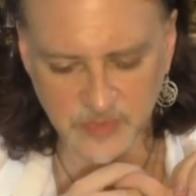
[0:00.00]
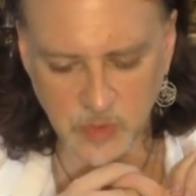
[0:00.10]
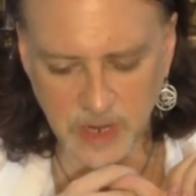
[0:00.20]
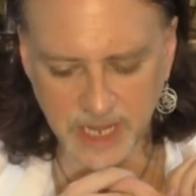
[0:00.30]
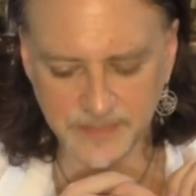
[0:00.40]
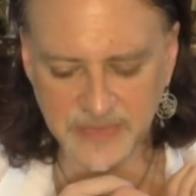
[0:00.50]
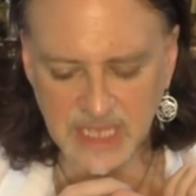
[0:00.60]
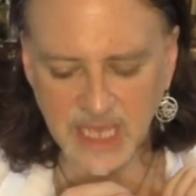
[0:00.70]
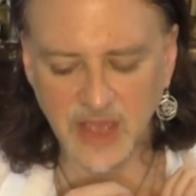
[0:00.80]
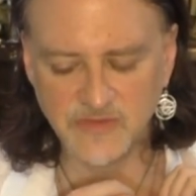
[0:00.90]
Right,
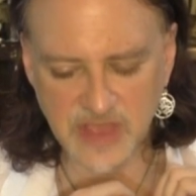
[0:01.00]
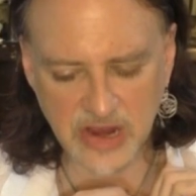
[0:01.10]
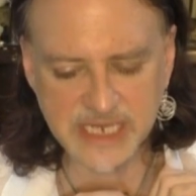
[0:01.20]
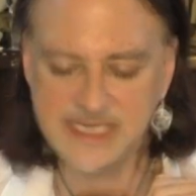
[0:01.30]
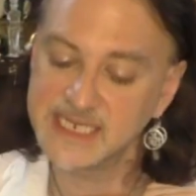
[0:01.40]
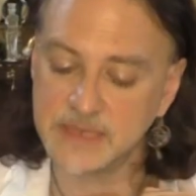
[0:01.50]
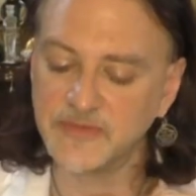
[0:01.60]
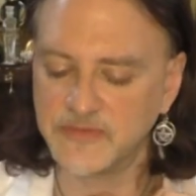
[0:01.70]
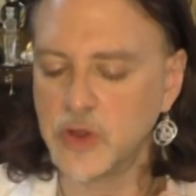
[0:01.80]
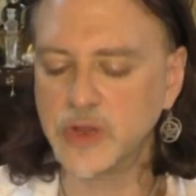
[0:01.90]
a very deep
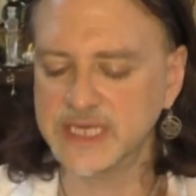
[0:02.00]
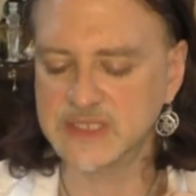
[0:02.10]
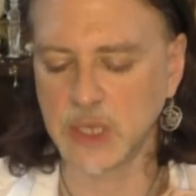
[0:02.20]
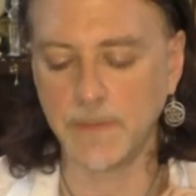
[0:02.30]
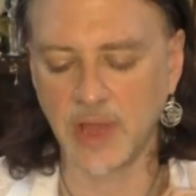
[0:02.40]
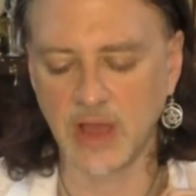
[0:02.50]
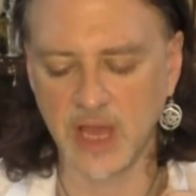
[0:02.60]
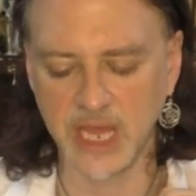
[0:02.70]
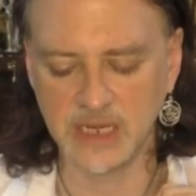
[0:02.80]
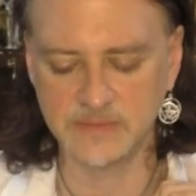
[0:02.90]
focus
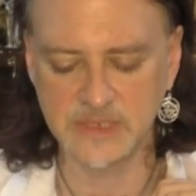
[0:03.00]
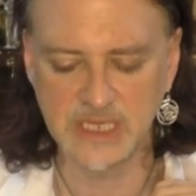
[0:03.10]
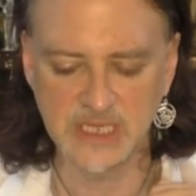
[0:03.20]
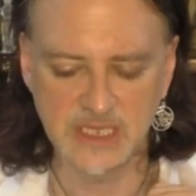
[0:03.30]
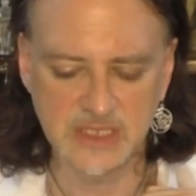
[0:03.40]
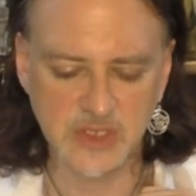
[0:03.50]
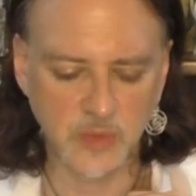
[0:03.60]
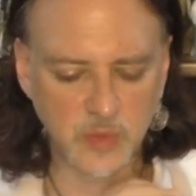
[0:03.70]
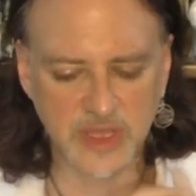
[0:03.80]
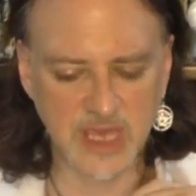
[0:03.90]
upon.
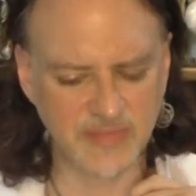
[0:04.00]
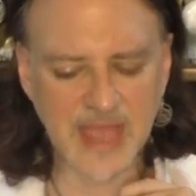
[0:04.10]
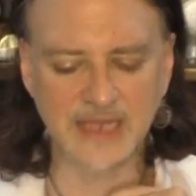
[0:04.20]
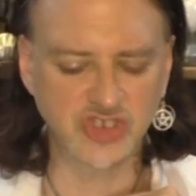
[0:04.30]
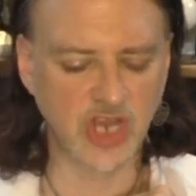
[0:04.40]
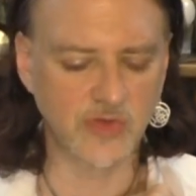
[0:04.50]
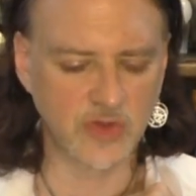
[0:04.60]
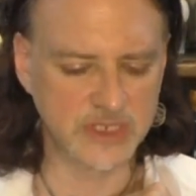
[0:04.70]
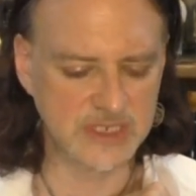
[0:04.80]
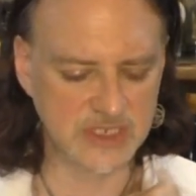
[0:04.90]
So we'll keep that
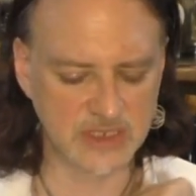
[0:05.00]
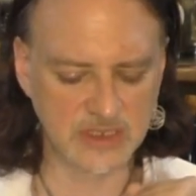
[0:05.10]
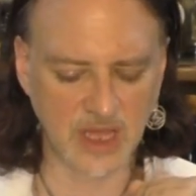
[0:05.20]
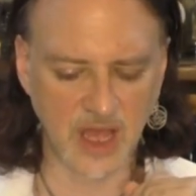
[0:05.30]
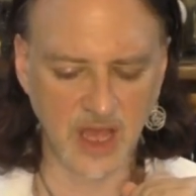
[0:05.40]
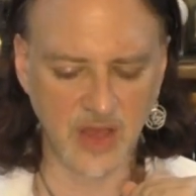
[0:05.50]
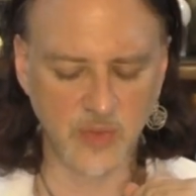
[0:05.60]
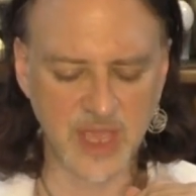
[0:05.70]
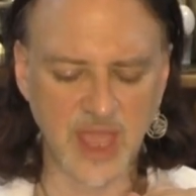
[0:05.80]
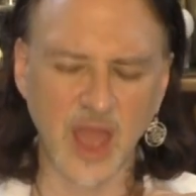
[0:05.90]
general until
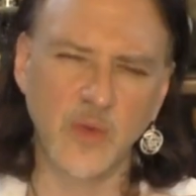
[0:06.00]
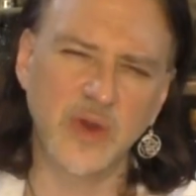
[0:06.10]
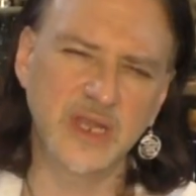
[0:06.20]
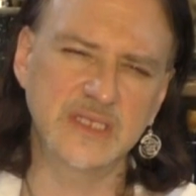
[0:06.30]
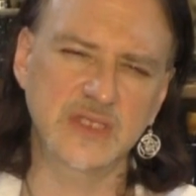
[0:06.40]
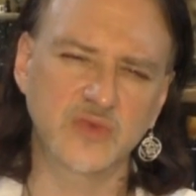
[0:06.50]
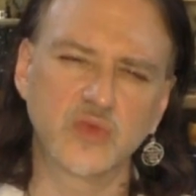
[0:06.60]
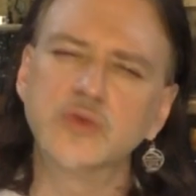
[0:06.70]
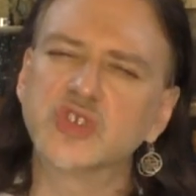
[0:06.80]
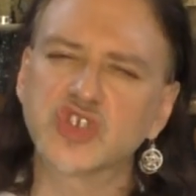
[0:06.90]
we get what is the
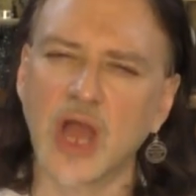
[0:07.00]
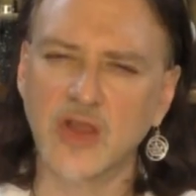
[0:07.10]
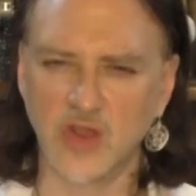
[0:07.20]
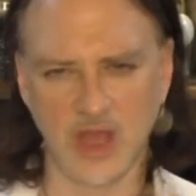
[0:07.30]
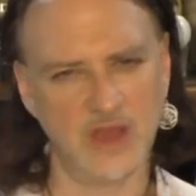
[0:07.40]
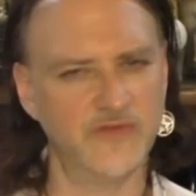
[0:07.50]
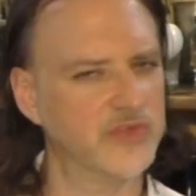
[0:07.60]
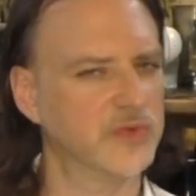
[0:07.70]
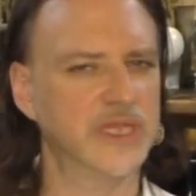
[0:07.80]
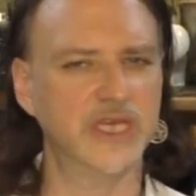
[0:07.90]
root chakra of
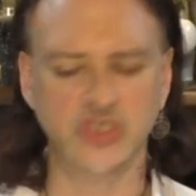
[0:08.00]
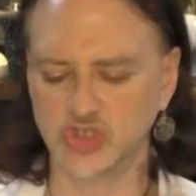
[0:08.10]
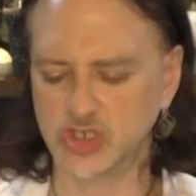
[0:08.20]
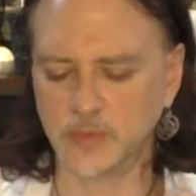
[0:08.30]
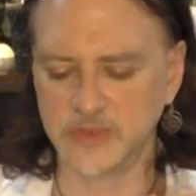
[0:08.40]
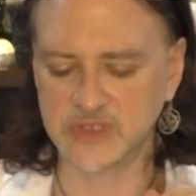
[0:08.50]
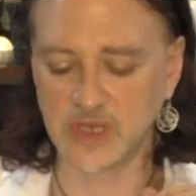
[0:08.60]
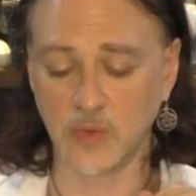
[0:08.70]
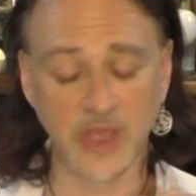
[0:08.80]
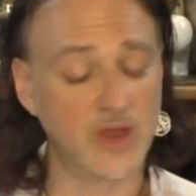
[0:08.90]
the relationship, what's
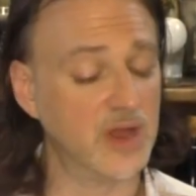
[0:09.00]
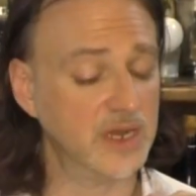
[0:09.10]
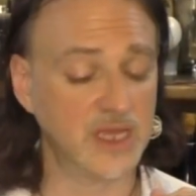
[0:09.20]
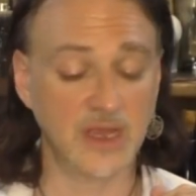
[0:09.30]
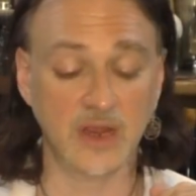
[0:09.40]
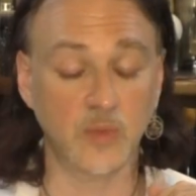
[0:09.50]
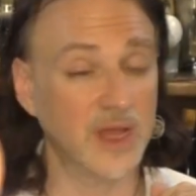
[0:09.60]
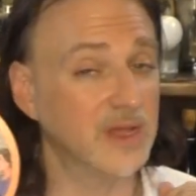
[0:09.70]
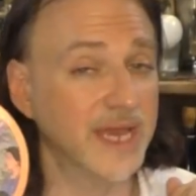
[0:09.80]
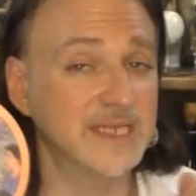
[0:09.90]
going on here.
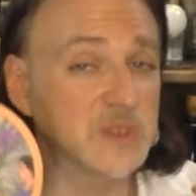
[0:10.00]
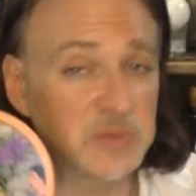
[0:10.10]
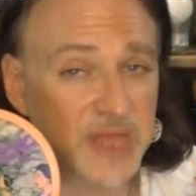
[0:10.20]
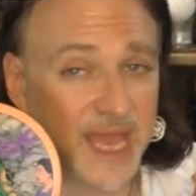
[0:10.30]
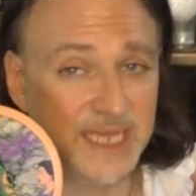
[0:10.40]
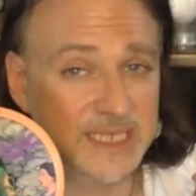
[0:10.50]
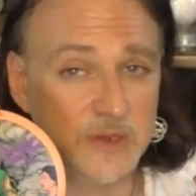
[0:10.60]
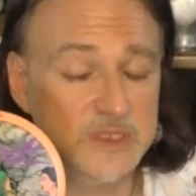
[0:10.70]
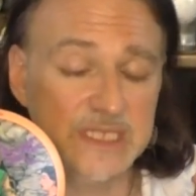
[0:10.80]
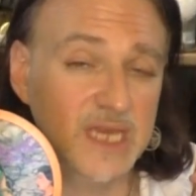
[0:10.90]
Well, Ace of Blades,
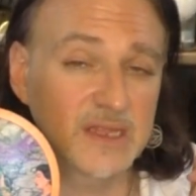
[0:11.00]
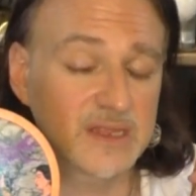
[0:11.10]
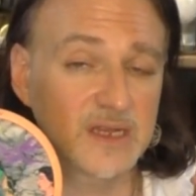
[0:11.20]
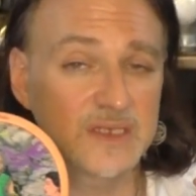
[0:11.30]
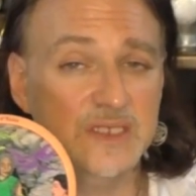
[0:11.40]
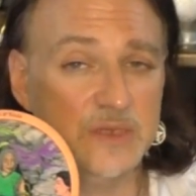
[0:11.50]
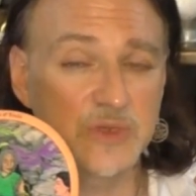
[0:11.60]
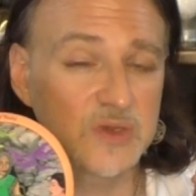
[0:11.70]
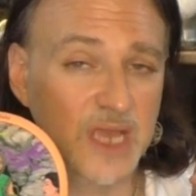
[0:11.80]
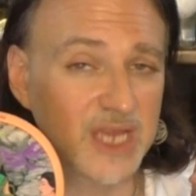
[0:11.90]
I would say that there is
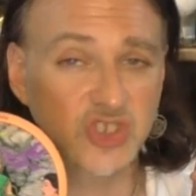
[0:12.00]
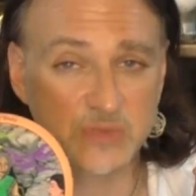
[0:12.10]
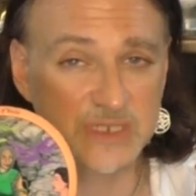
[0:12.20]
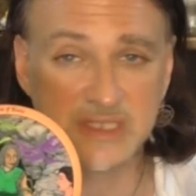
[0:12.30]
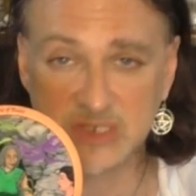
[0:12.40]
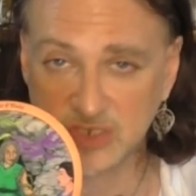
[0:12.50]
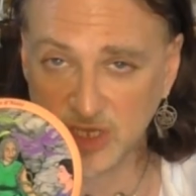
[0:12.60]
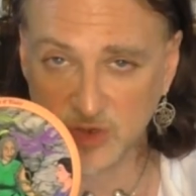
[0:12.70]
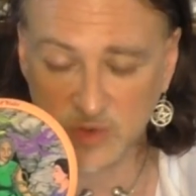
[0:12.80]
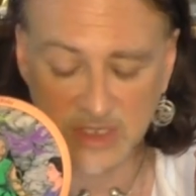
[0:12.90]
communication, but it's
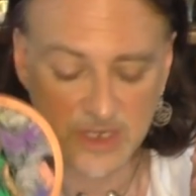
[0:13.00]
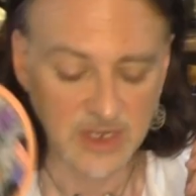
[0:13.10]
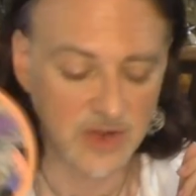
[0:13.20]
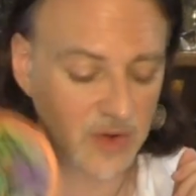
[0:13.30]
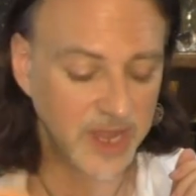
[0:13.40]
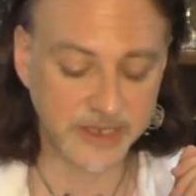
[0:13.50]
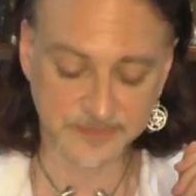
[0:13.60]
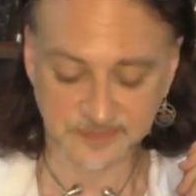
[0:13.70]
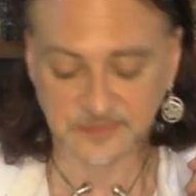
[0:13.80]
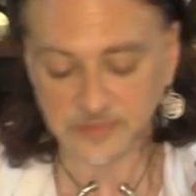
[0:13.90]
new, right?